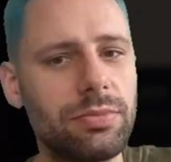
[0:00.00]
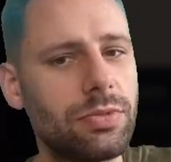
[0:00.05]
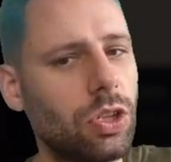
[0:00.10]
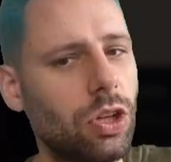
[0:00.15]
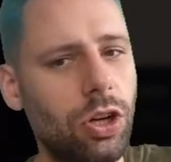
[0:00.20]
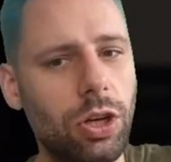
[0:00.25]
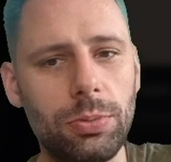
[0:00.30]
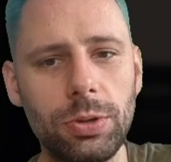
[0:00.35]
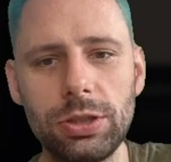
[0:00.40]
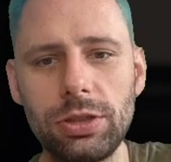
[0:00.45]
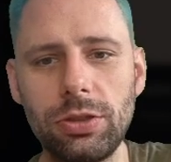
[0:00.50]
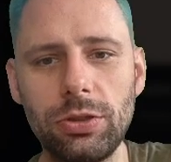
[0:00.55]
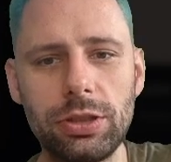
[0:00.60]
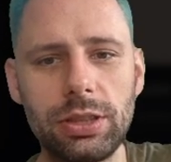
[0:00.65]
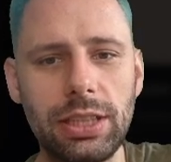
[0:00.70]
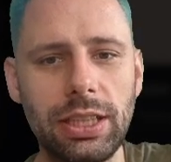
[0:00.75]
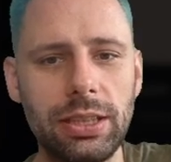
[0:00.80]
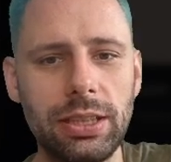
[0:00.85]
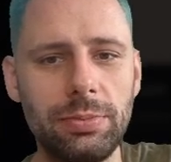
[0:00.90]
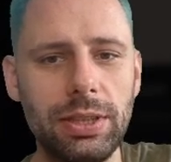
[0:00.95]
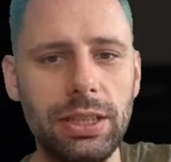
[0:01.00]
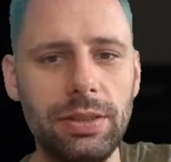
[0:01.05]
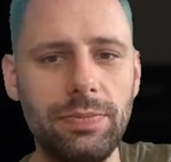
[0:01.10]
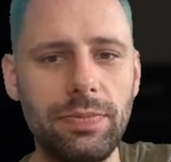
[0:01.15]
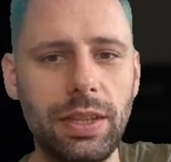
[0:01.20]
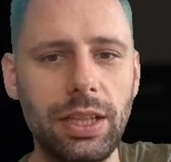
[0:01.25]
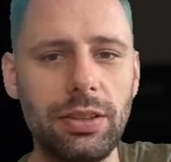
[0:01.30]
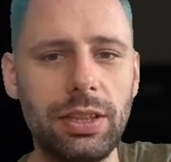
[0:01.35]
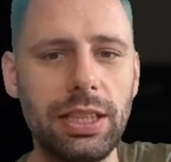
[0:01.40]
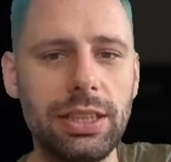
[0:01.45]
Almost looks like me.
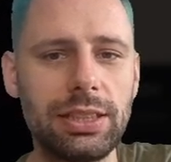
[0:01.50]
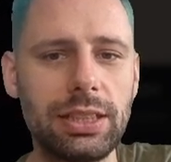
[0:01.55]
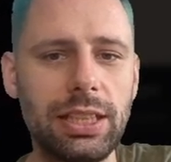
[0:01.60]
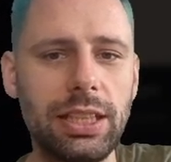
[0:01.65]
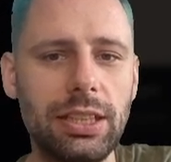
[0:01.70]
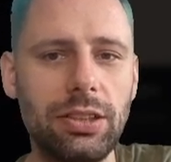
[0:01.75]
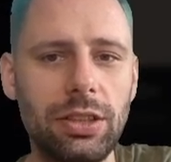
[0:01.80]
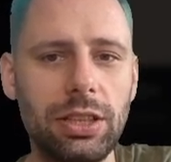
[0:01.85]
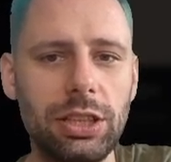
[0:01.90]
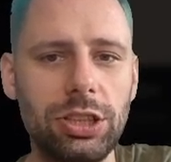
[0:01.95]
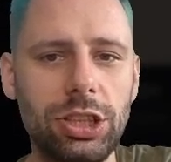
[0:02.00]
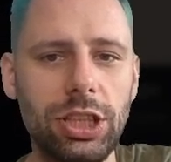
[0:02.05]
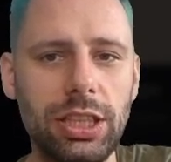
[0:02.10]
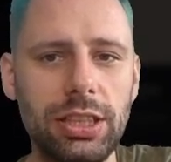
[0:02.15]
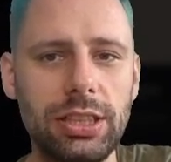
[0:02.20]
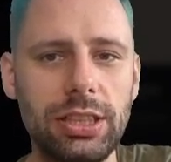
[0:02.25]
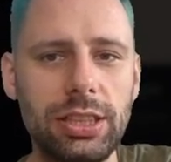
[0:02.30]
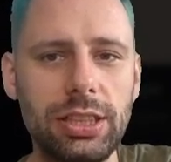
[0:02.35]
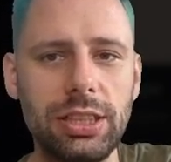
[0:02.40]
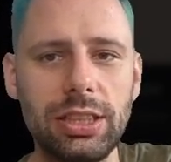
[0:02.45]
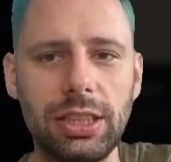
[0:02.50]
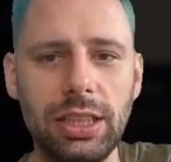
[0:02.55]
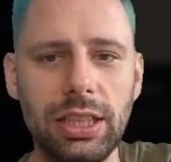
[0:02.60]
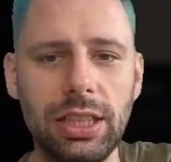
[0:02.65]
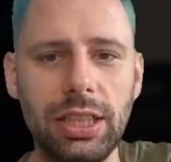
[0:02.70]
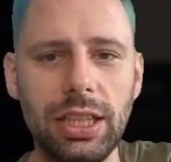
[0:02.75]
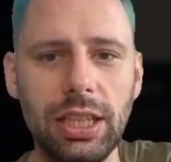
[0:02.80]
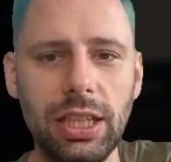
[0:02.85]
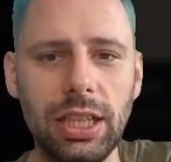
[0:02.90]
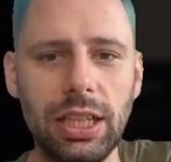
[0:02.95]
Now let's click on the chest.
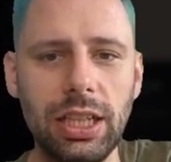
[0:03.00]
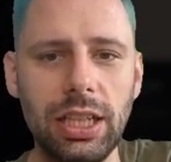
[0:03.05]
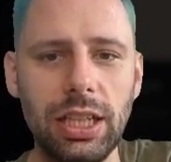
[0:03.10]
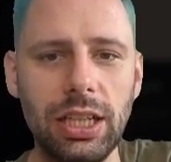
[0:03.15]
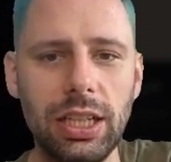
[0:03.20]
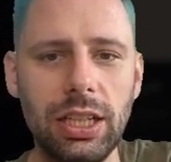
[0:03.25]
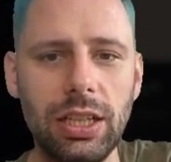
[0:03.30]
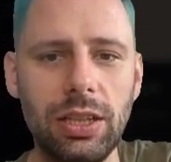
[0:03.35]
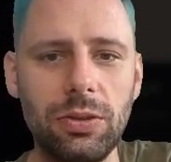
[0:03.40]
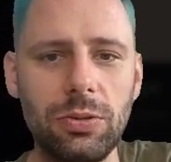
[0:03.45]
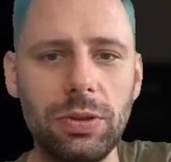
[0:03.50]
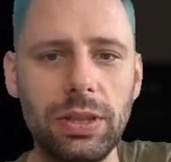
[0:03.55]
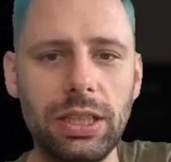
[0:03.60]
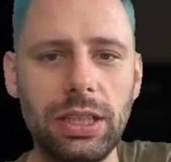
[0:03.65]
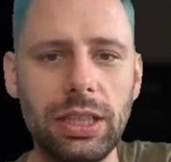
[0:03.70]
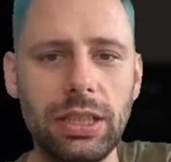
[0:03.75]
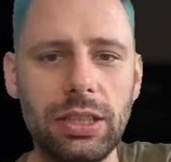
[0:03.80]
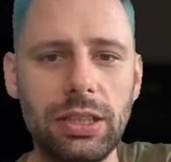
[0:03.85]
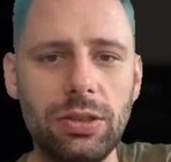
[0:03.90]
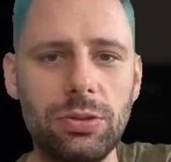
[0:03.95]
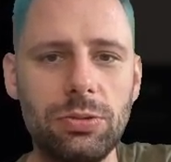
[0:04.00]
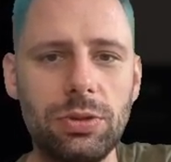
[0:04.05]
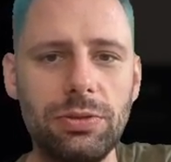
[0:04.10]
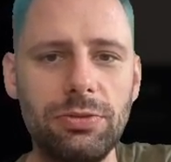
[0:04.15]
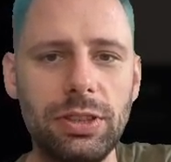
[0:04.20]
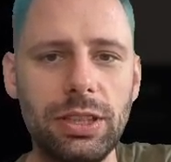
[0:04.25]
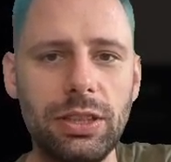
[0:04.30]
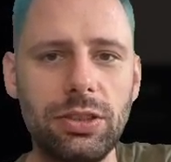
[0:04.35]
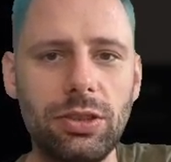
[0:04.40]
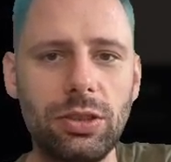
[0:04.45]
We can
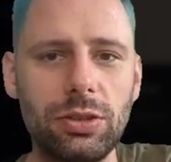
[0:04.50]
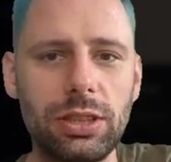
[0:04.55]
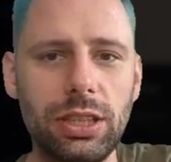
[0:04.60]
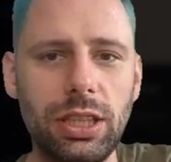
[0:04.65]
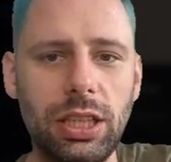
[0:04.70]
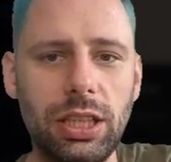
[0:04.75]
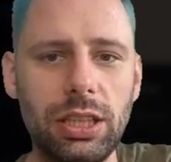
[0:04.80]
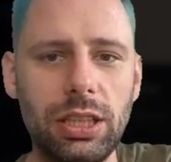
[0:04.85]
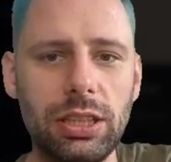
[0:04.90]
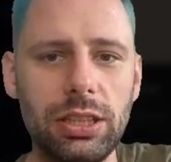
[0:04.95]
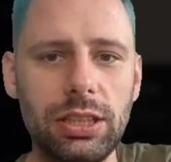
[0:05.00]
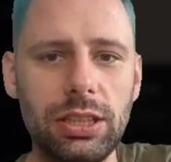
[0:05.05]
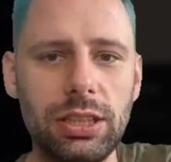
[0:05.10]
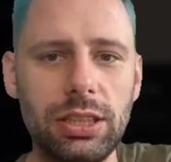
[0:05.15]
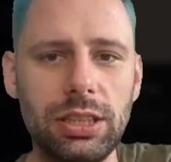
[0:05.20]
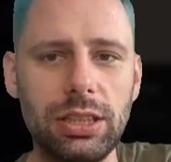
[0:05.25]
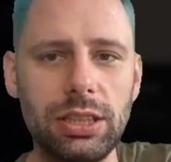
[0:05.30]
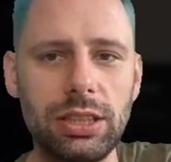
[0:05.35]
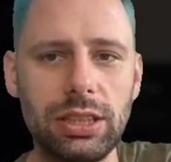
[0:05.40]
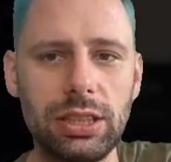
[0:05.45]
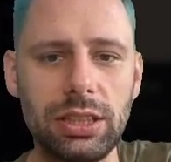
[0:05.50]
reveal those cards.